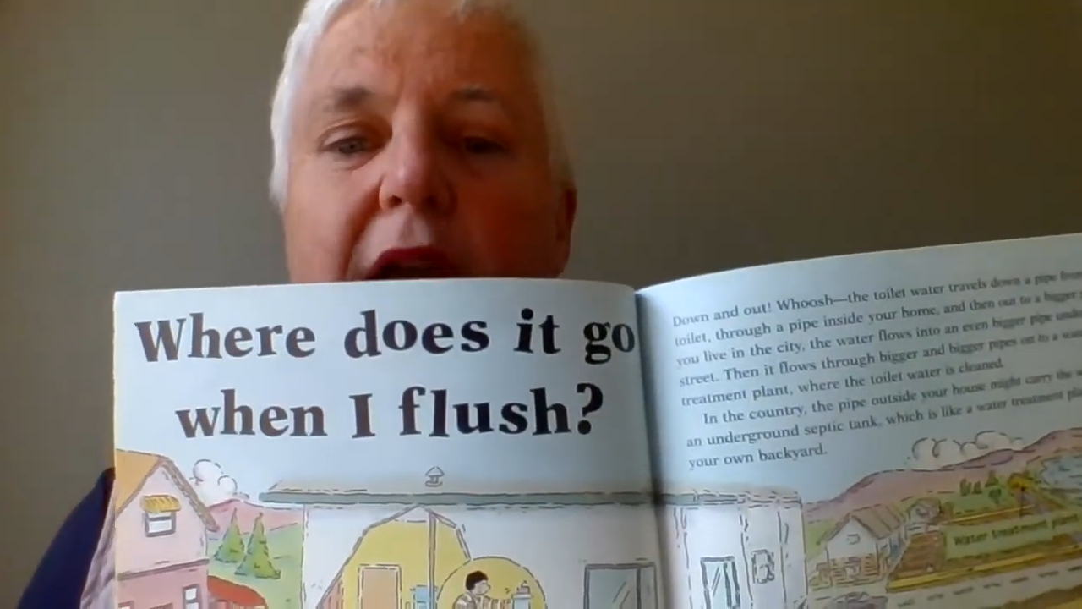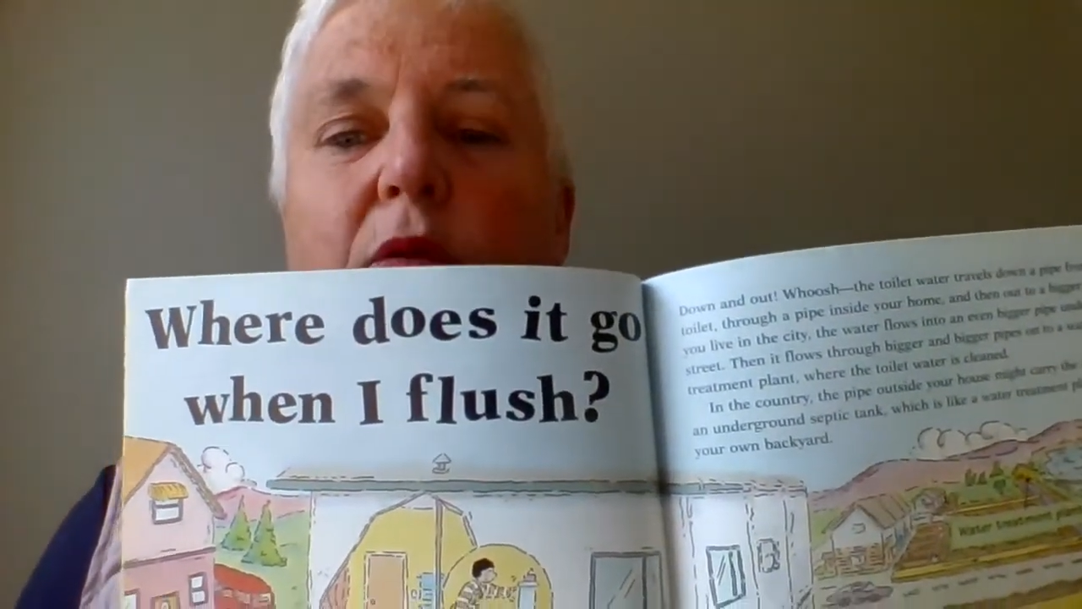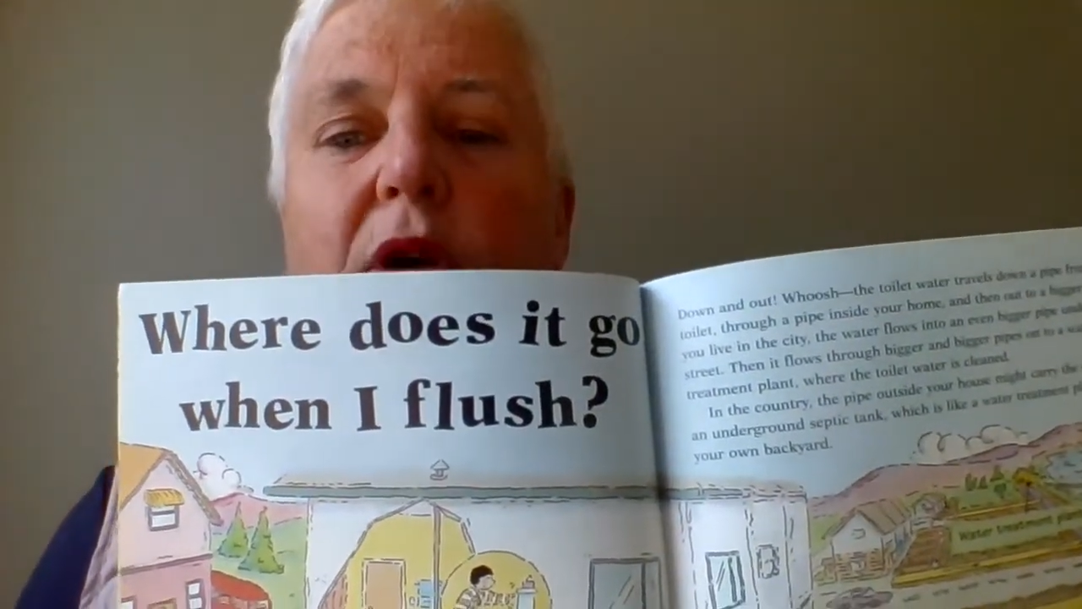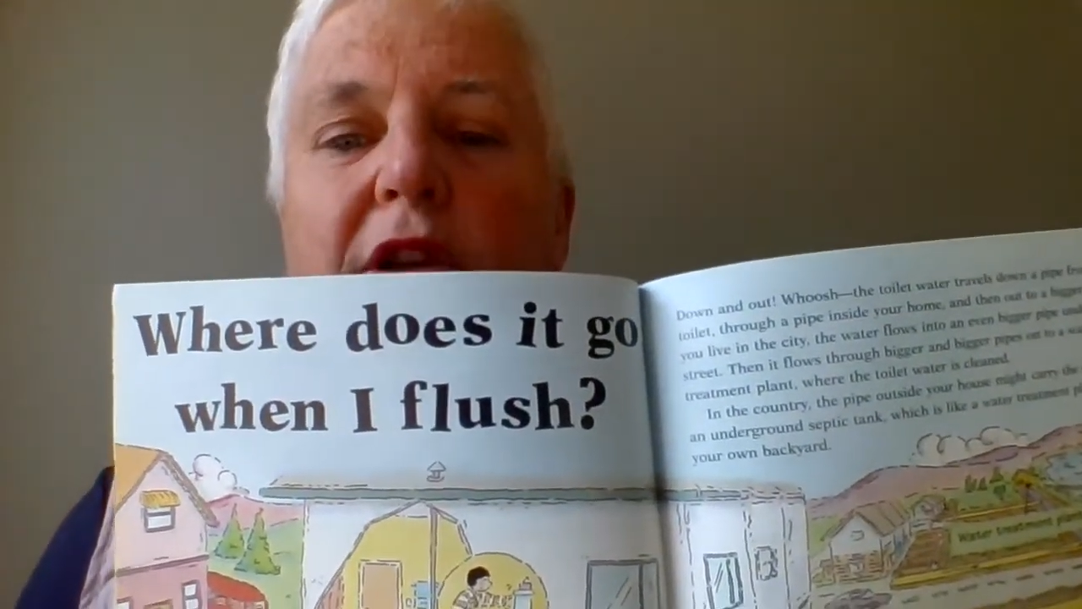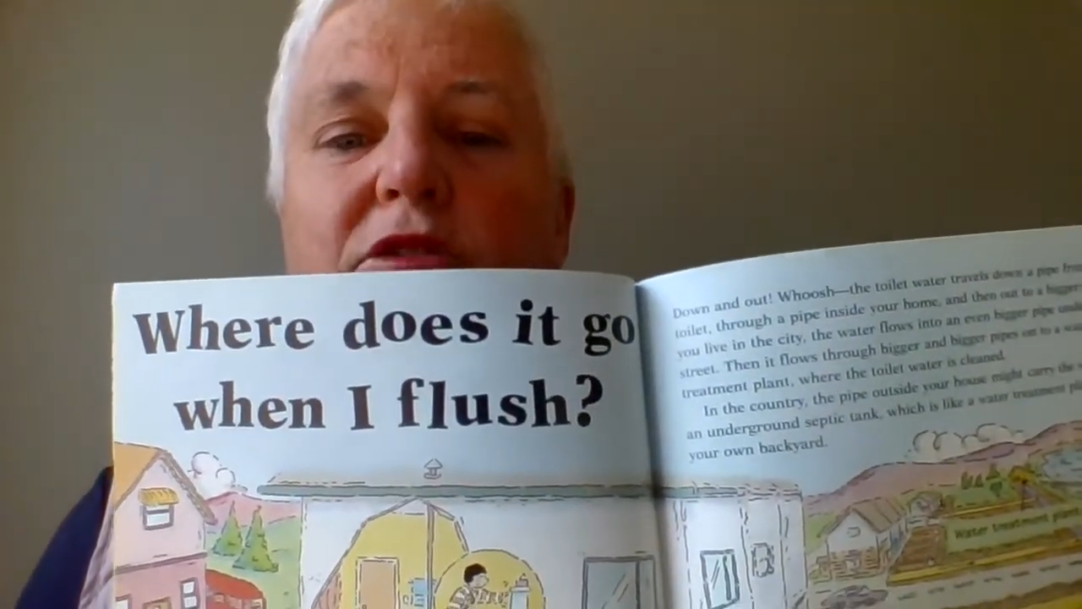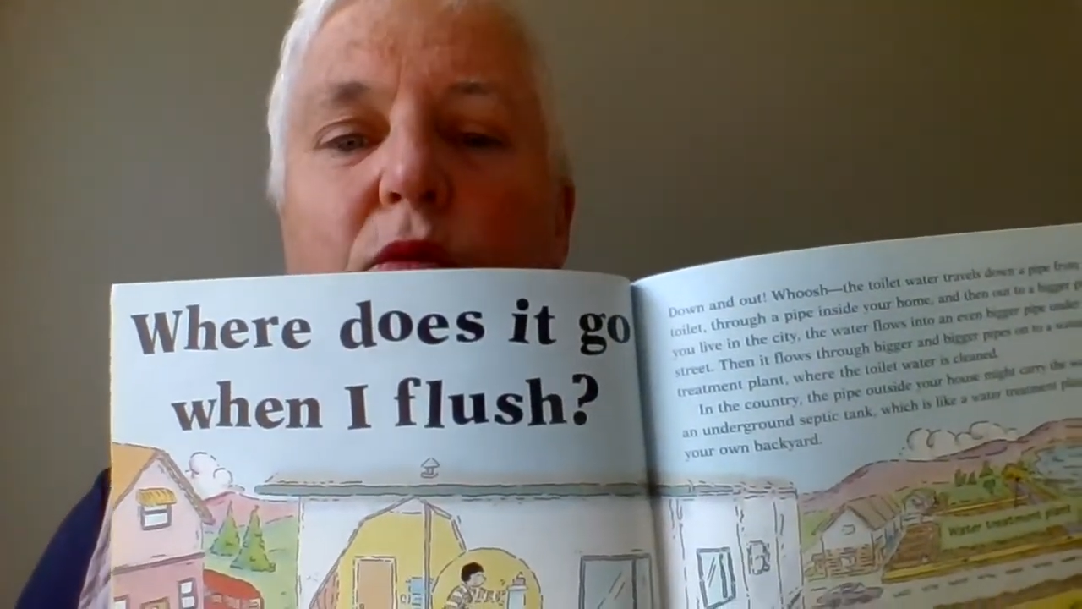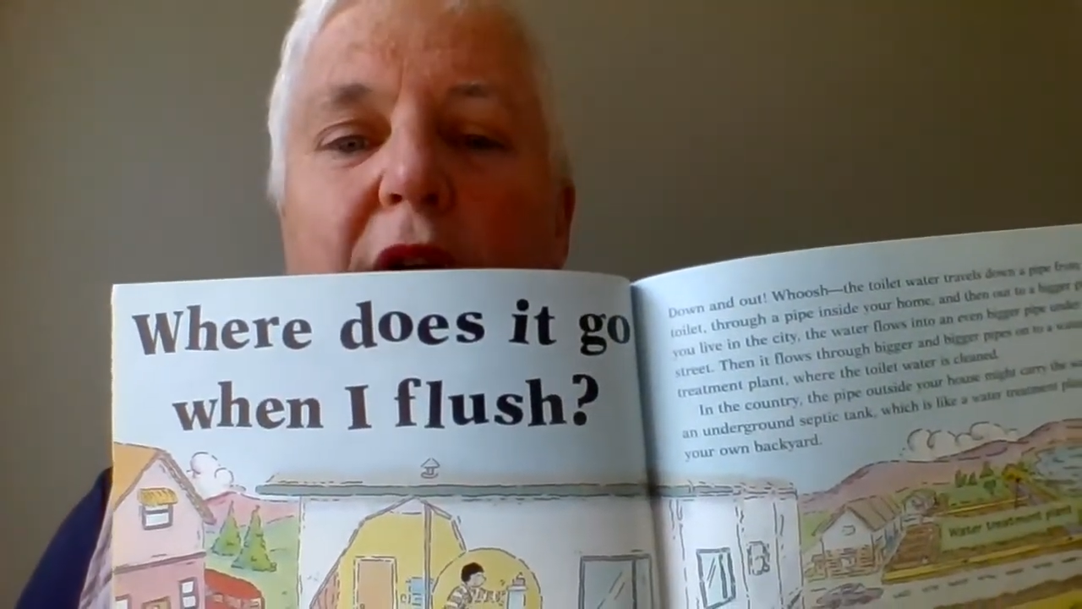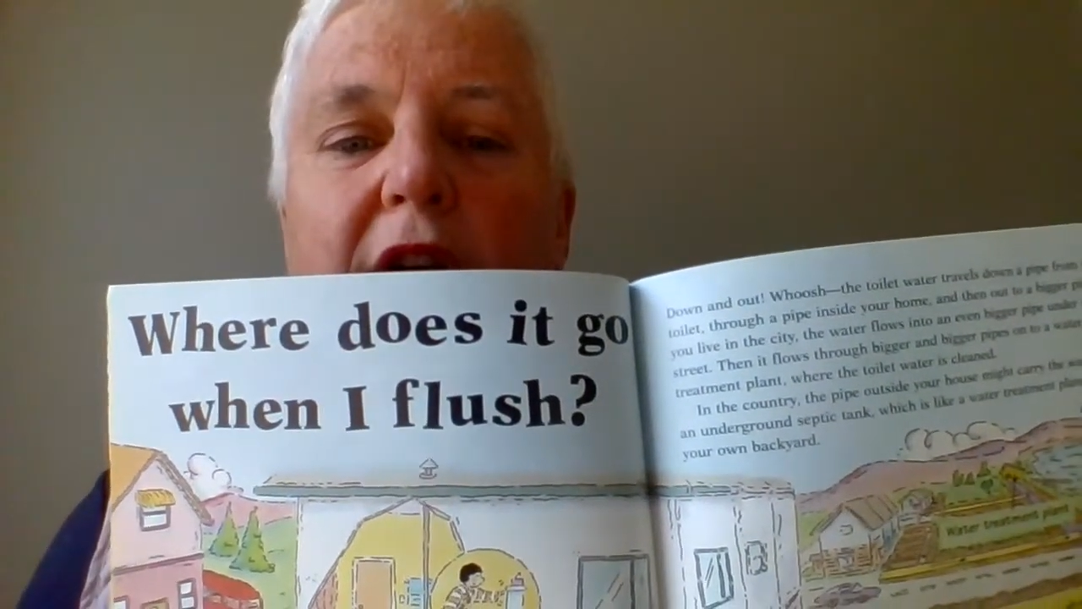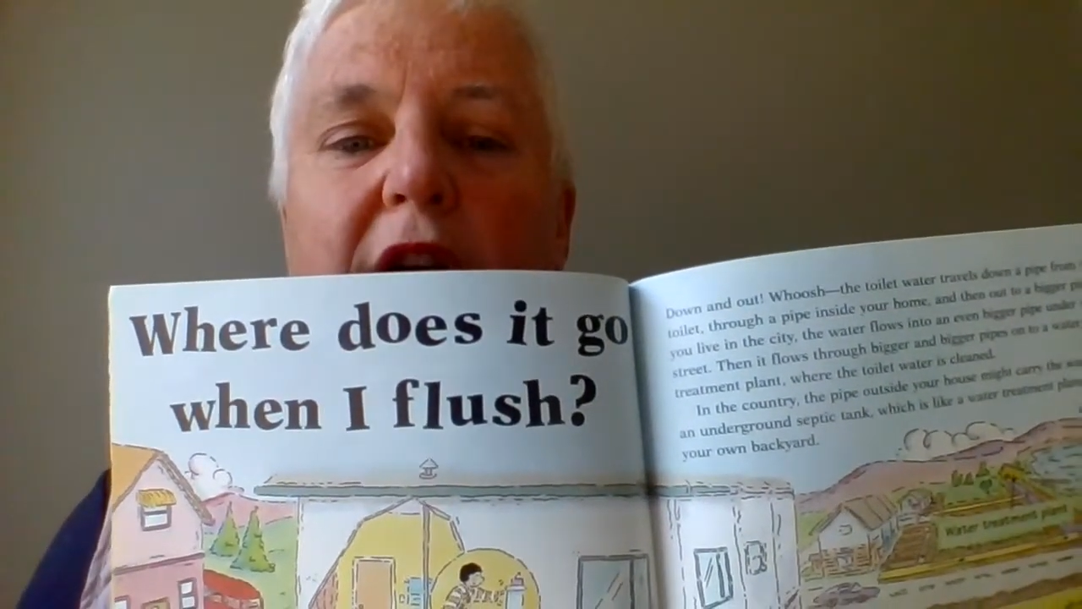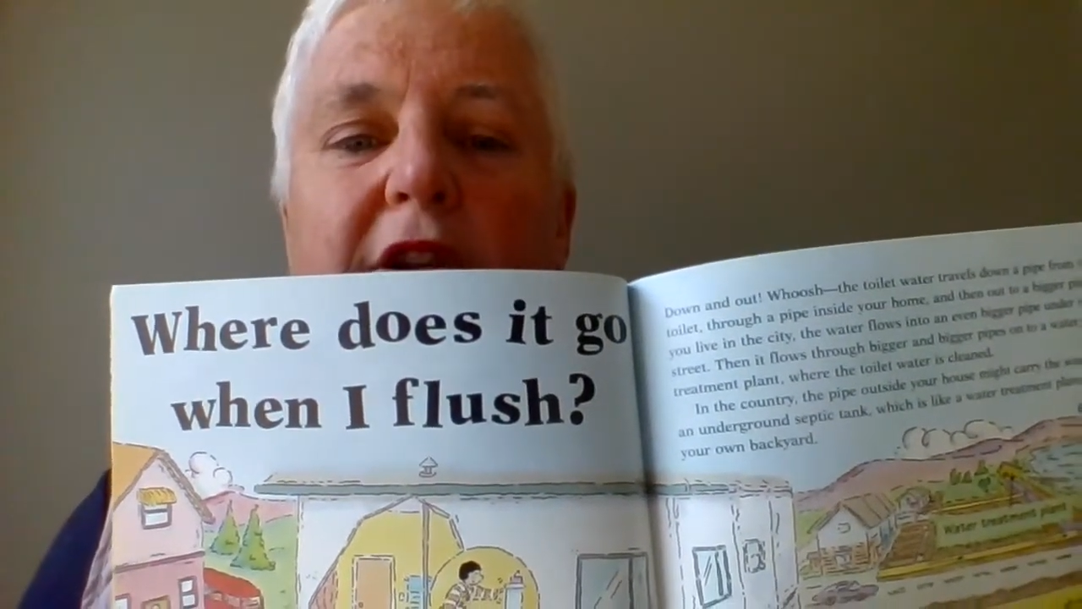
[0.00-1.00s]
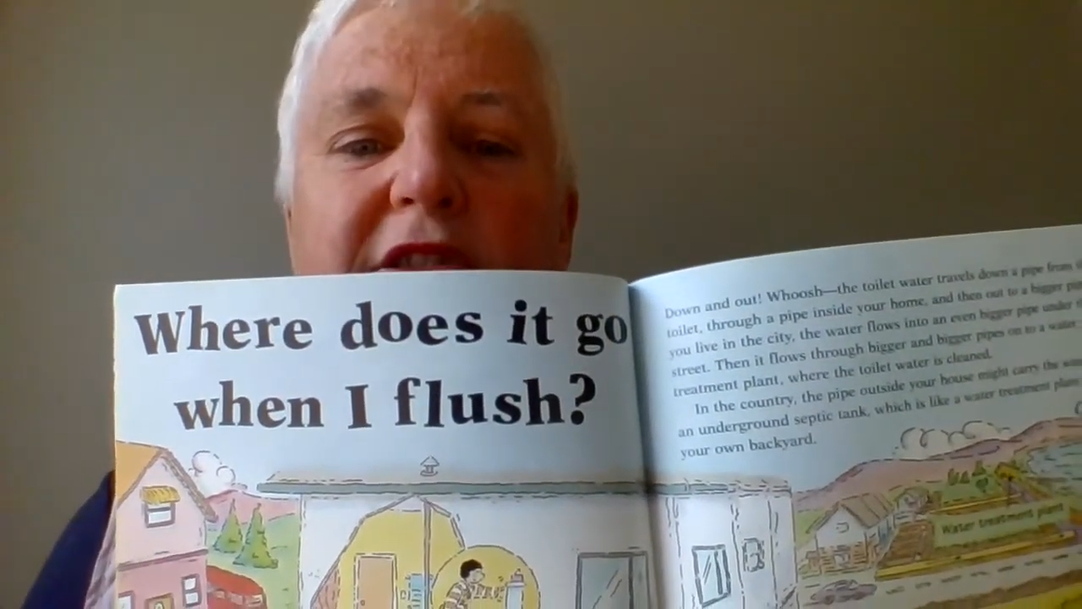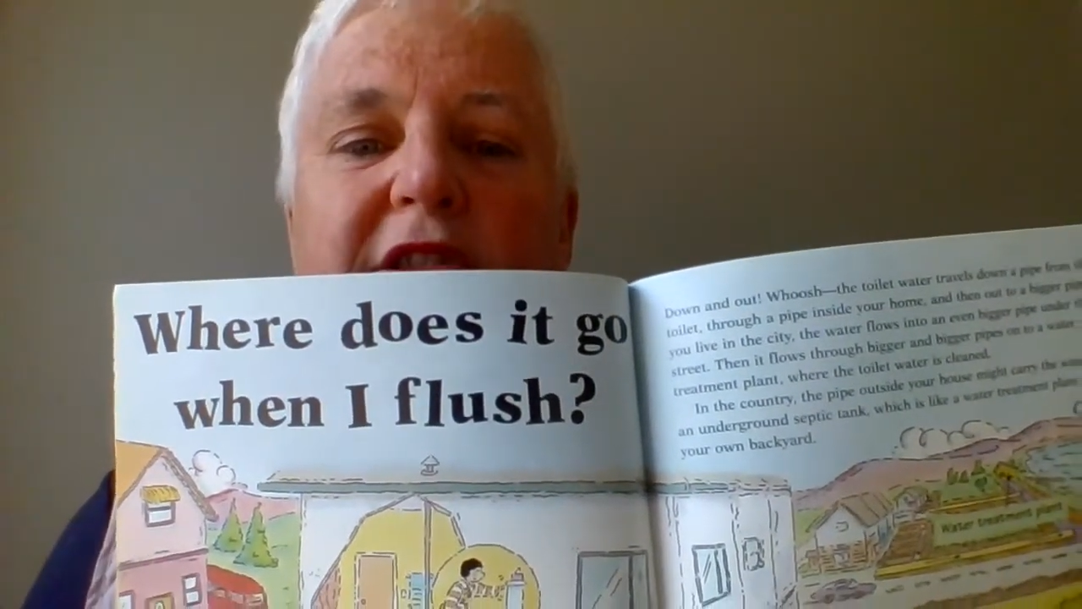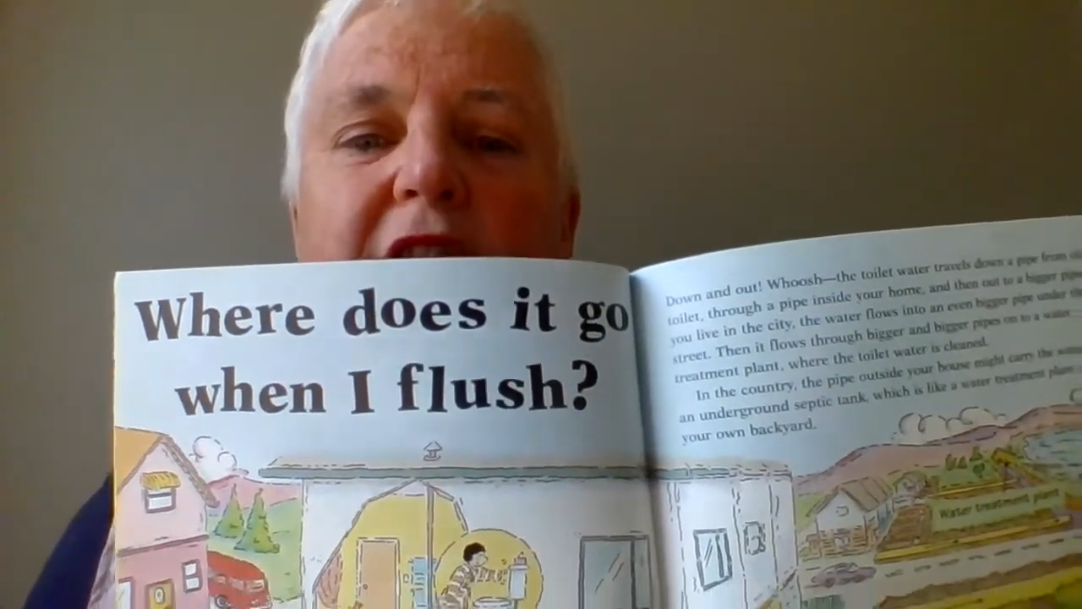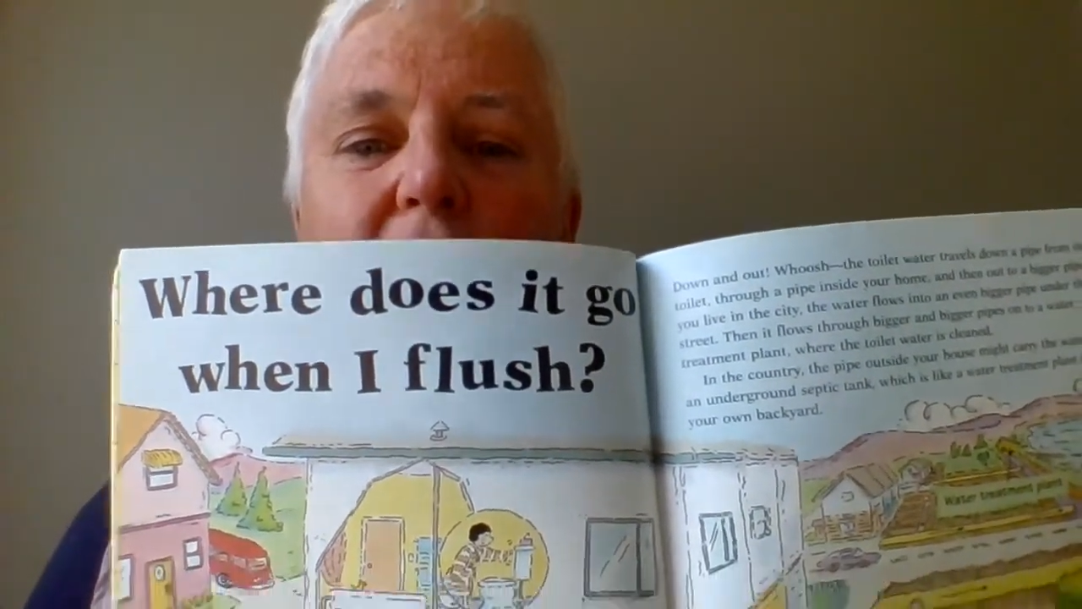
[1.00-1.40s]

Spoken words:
was, where does it